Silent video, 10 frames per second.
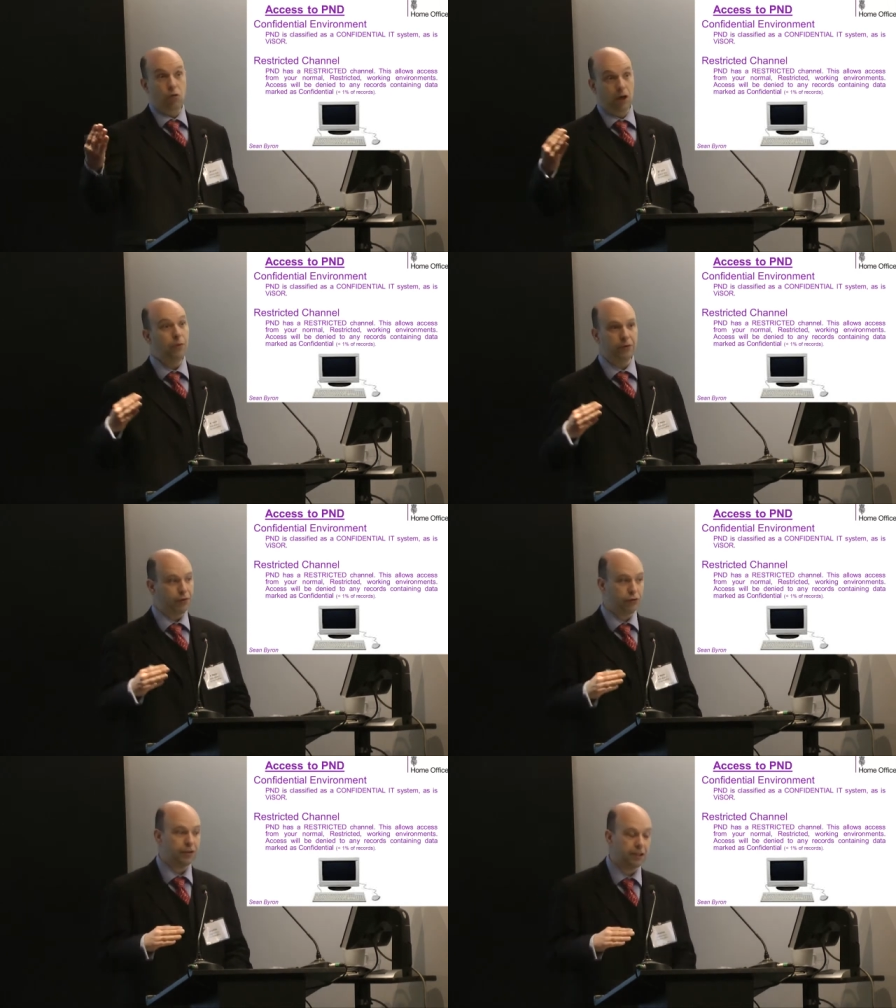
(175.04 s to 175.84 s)
or lower than
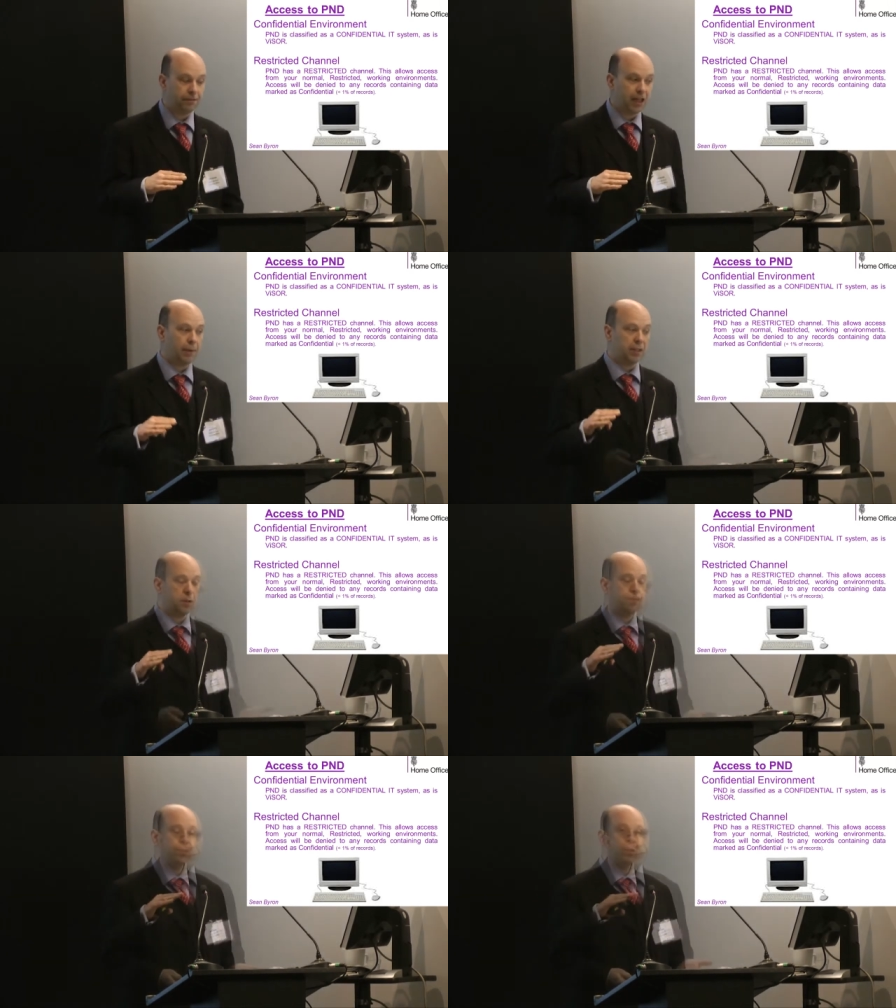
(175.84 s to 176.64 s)
restricted, for that
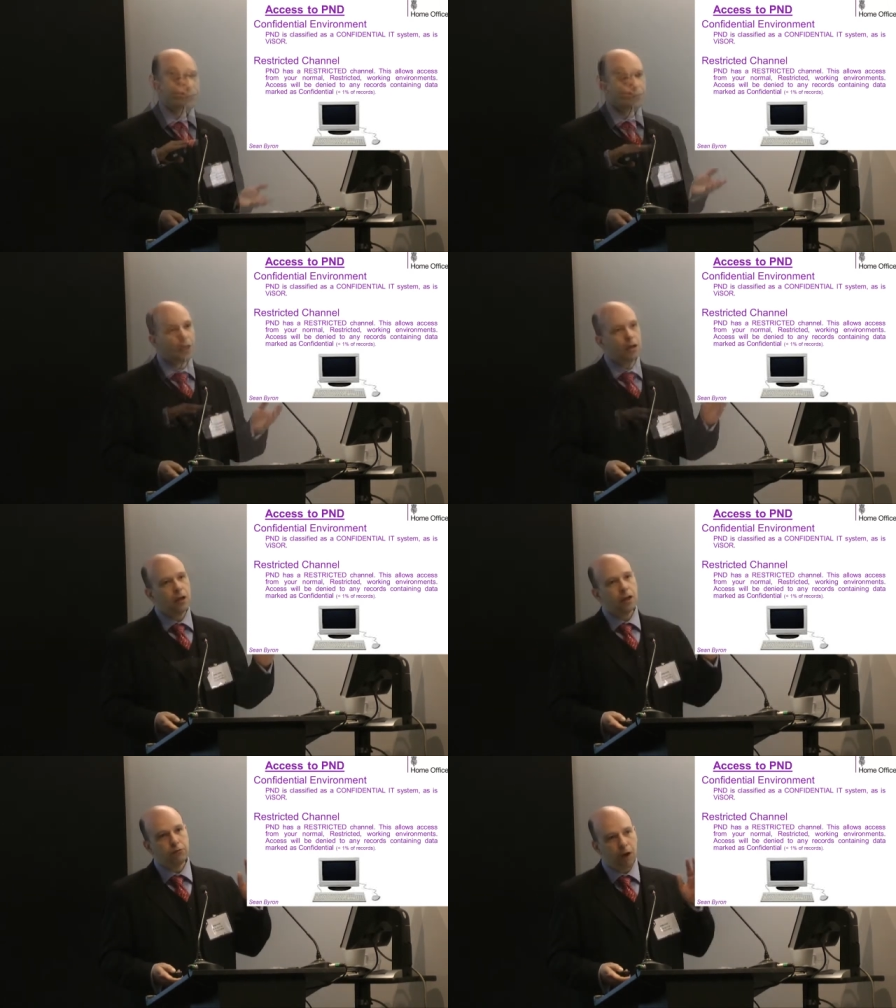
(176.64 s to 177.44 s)
matter.
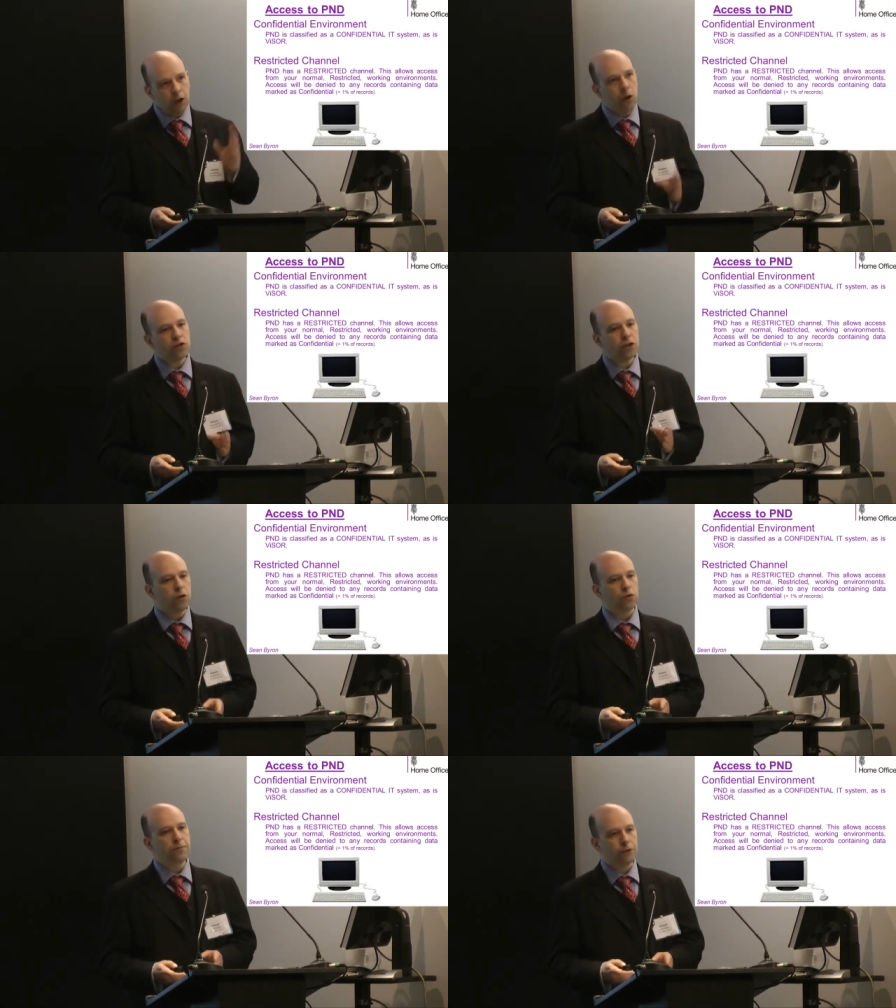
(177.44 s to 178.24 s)
There are lots and
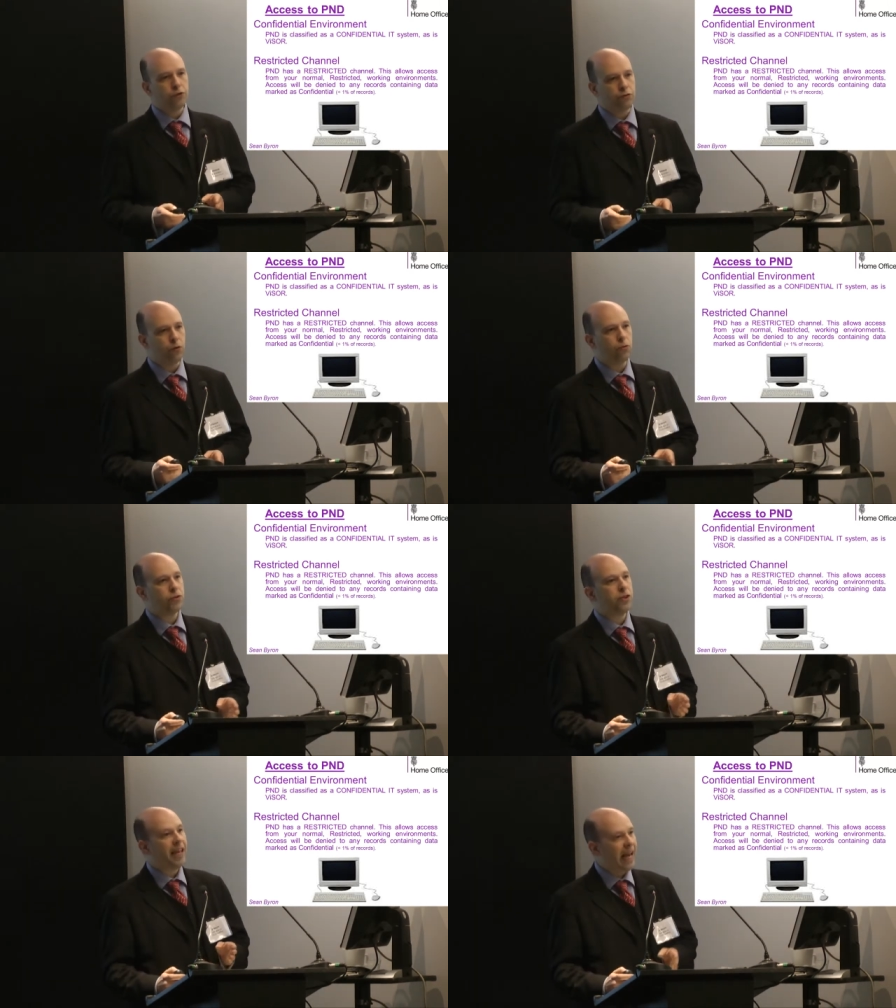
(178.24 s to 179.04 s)
lots of
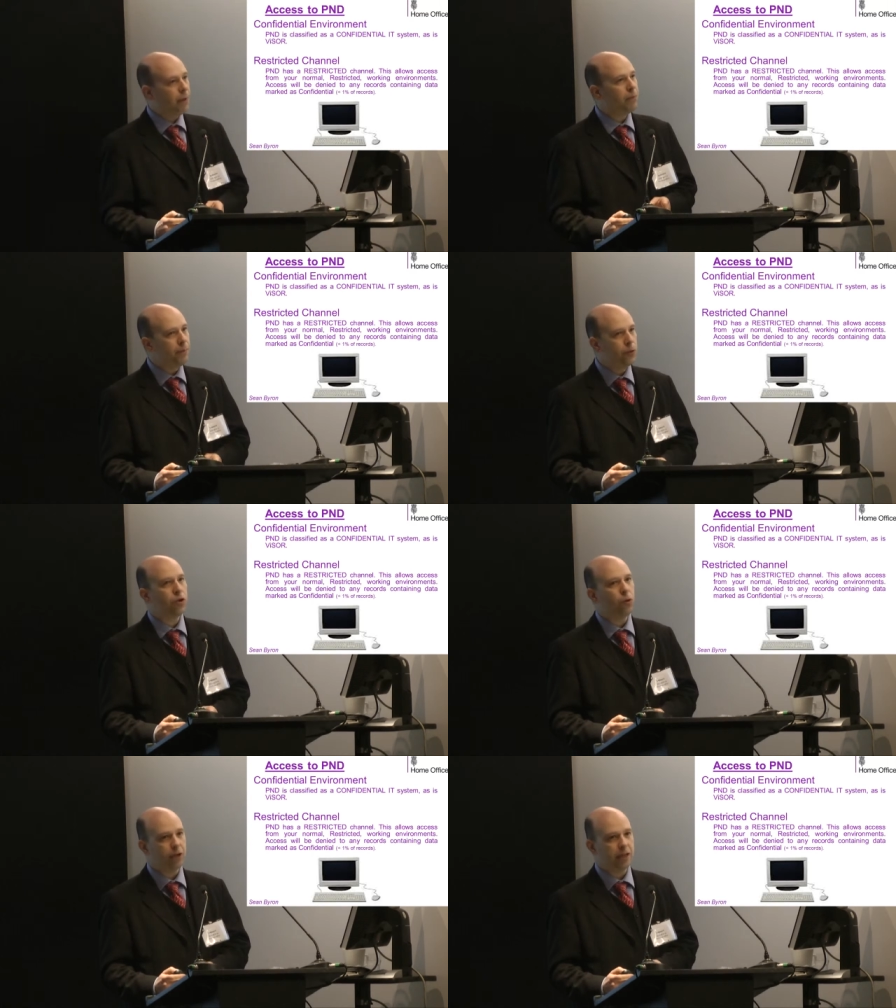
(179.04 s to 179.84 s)
controls that can be
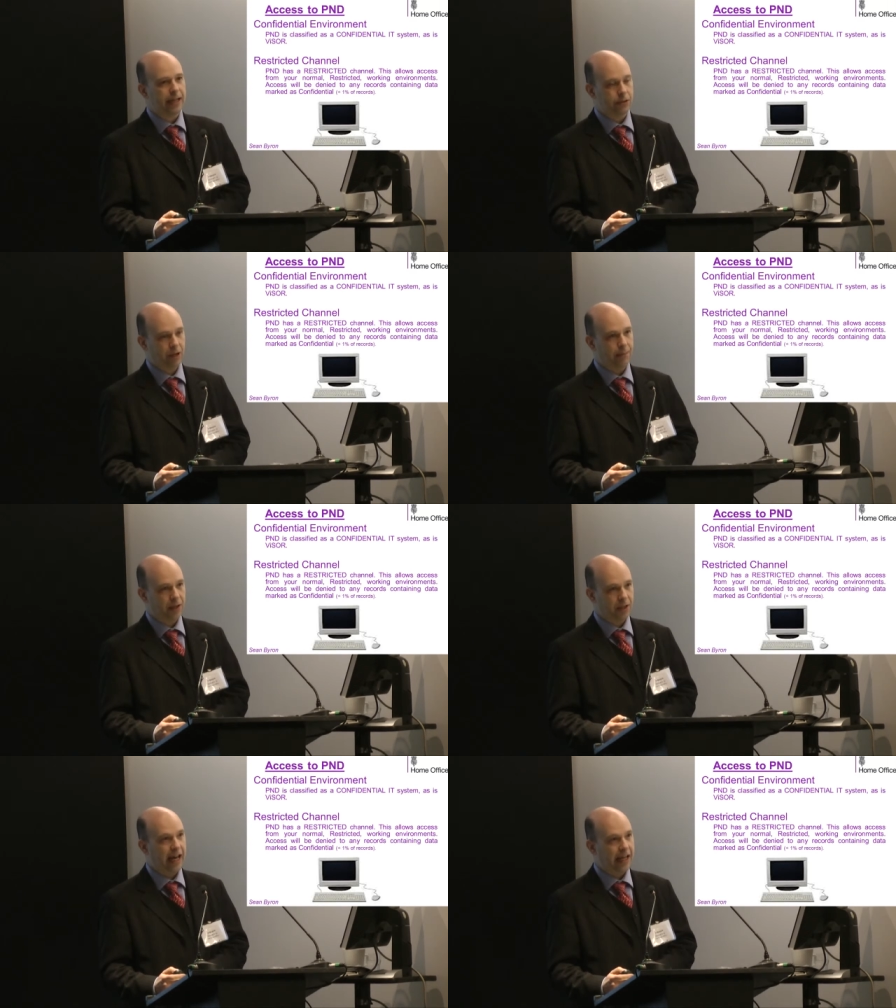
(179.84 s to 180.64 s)
put on the data, I
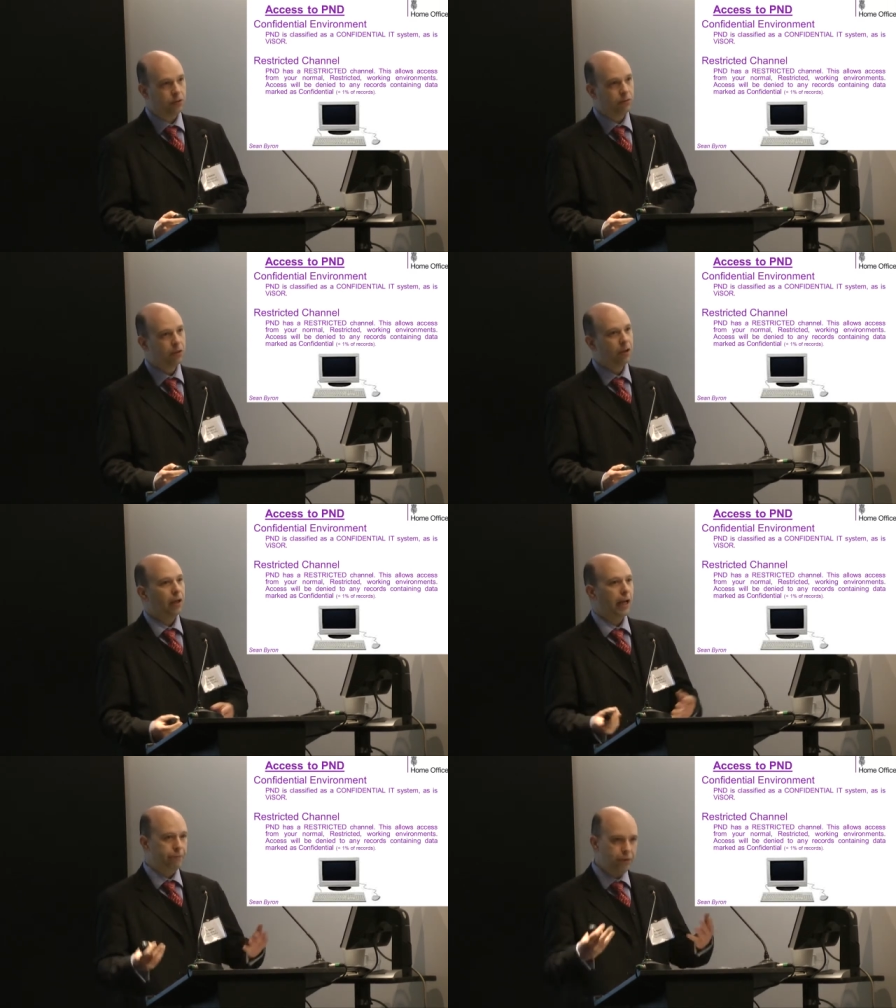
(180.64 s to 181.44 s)
must add.
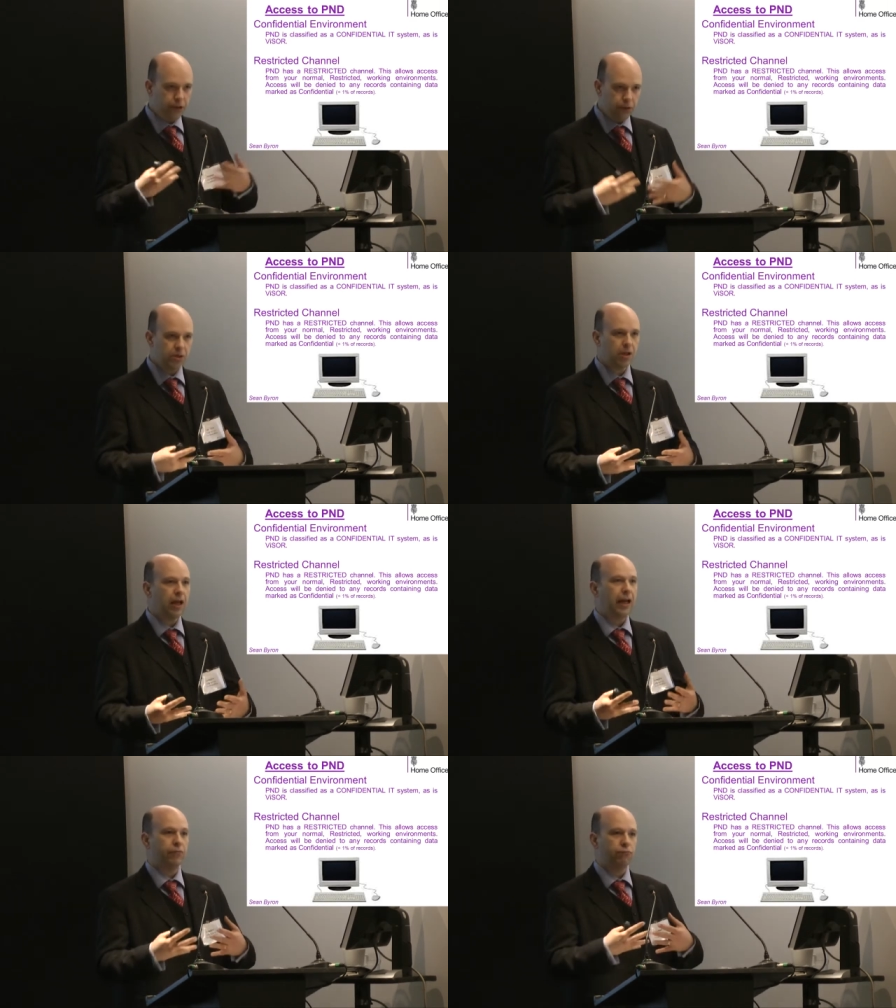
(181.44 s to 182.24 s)
Every
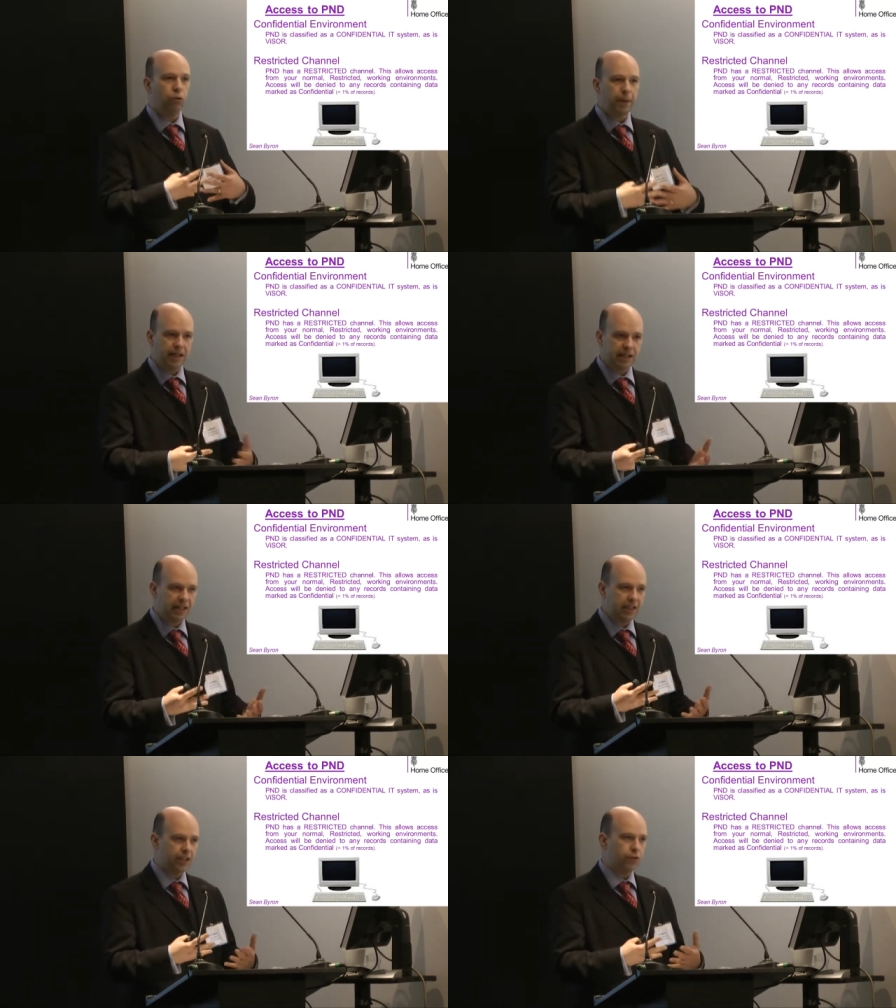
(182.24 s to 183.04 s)
user has role-based
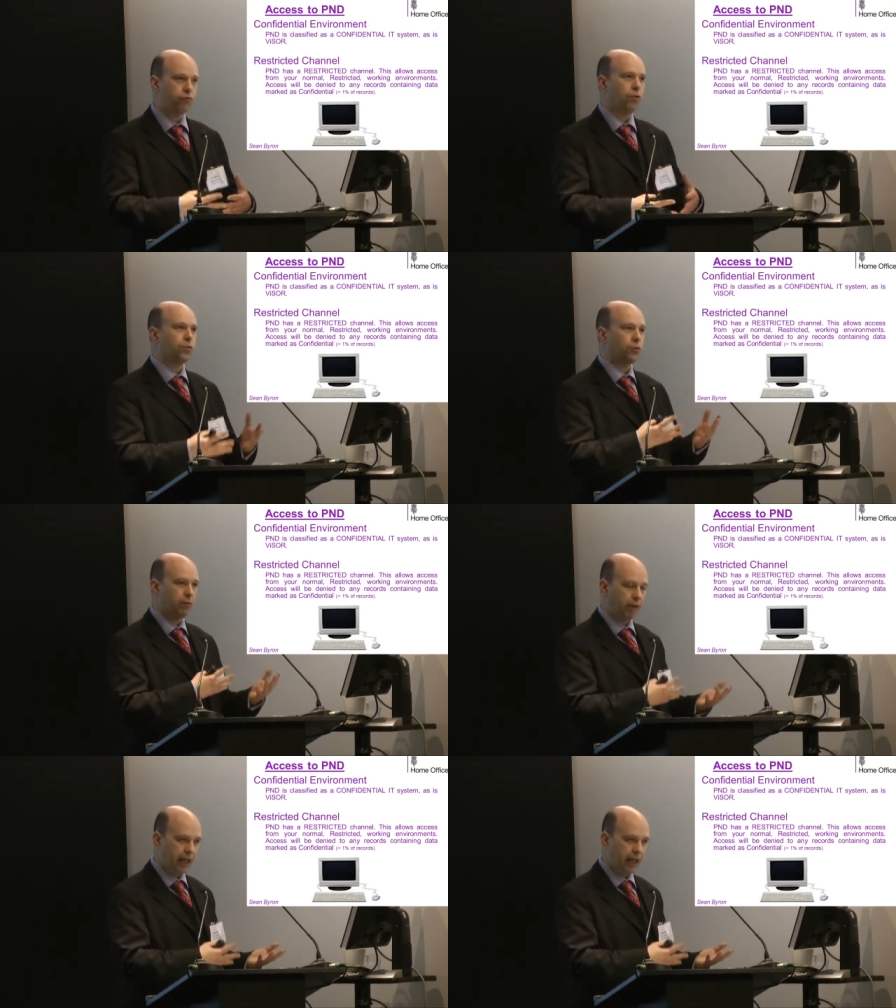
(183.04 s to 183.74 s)
access controls on their